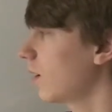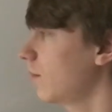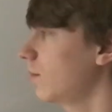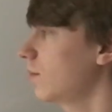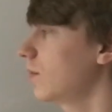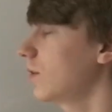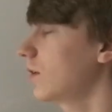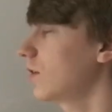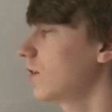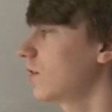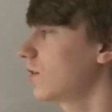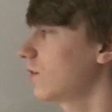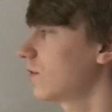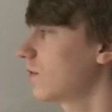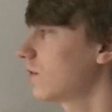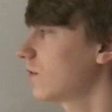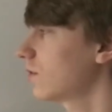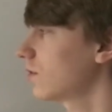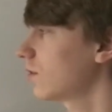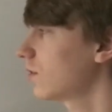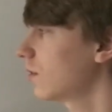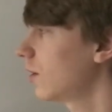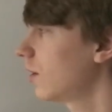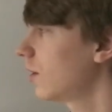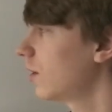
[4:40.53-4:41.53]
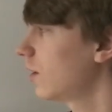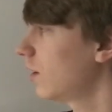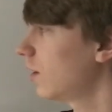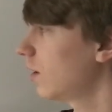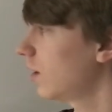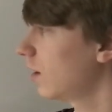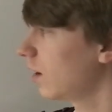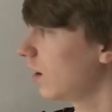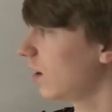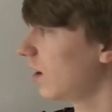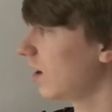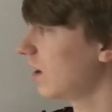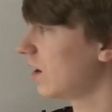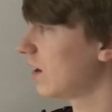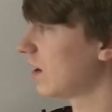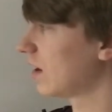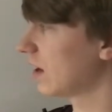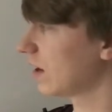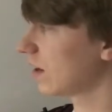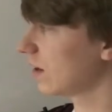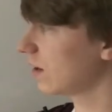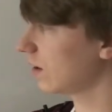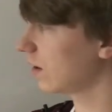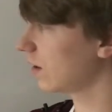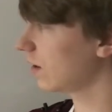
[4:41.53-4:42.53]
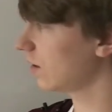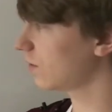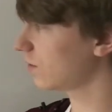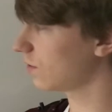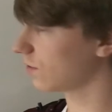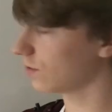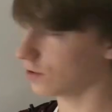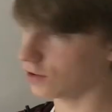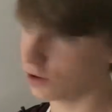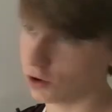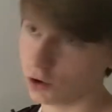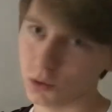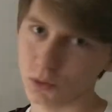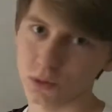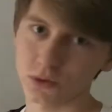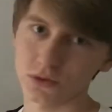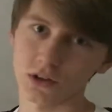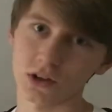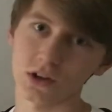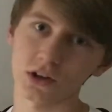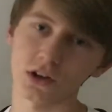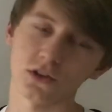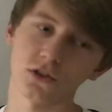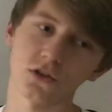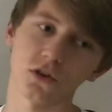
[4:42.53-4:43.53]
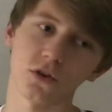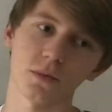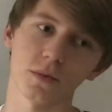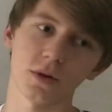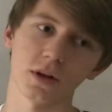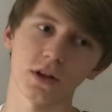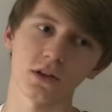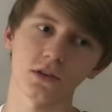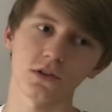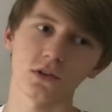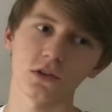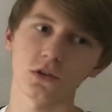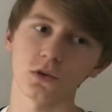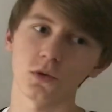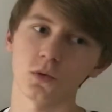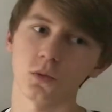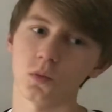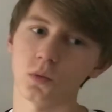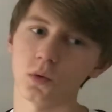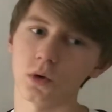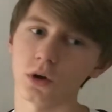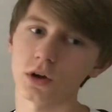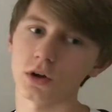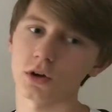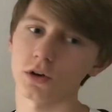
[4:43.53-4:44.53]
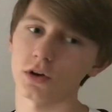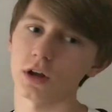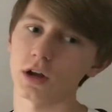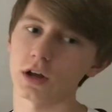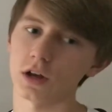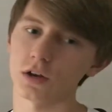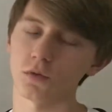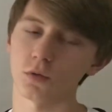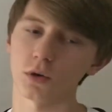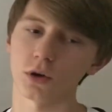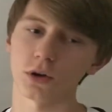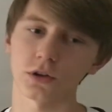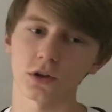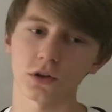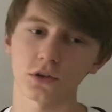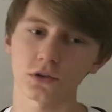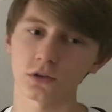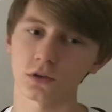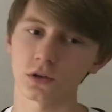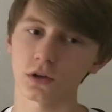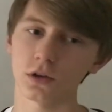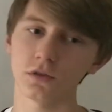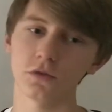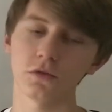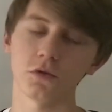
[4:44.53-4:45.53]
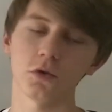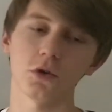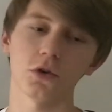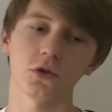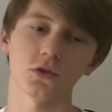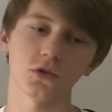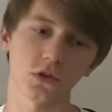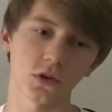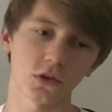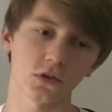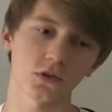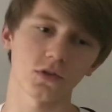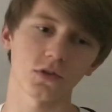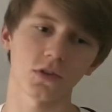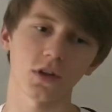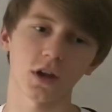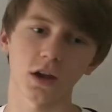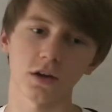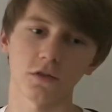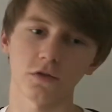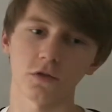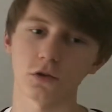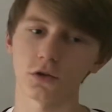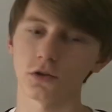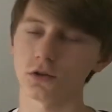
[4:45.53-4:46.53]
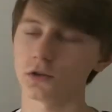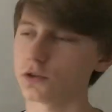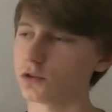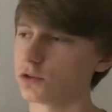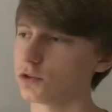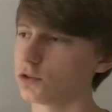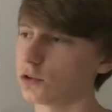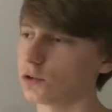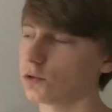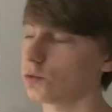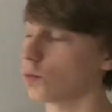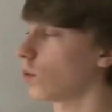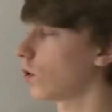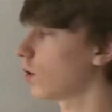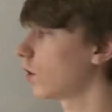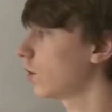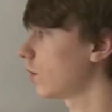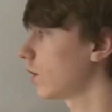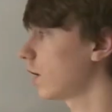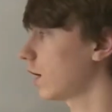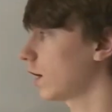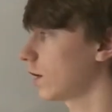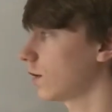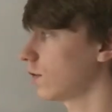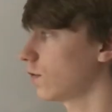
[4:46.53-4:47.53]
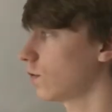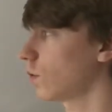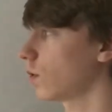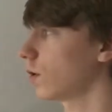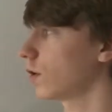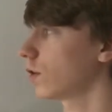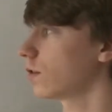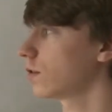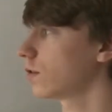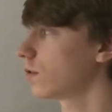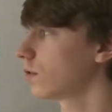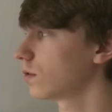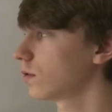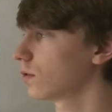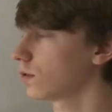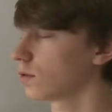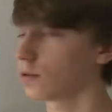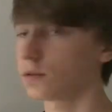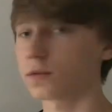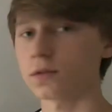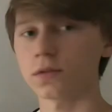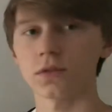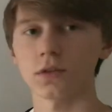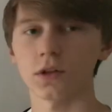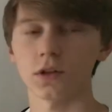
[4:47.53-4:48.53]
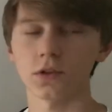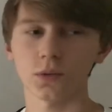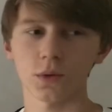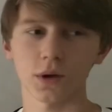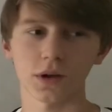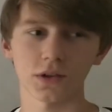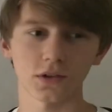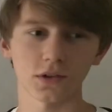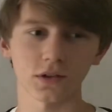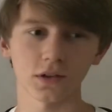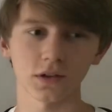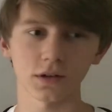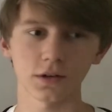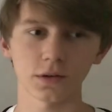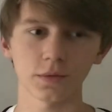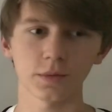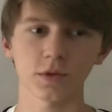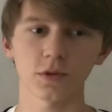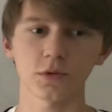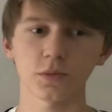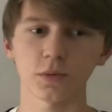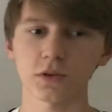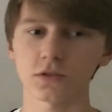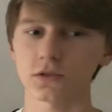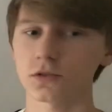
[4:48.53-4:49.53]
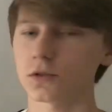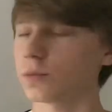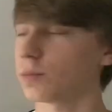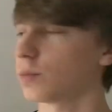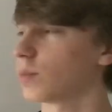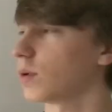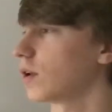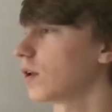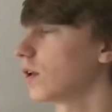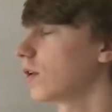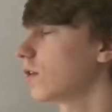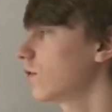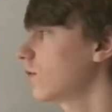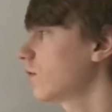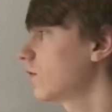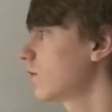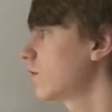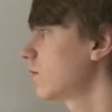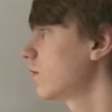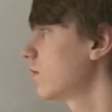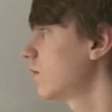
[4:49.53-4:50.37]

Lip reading: because it's always indeterminate. It's either 1 or negative 1. It doesn't converge, doesn't diverge. It's just 1 or negative 1. That's why it's a little bit special, but it's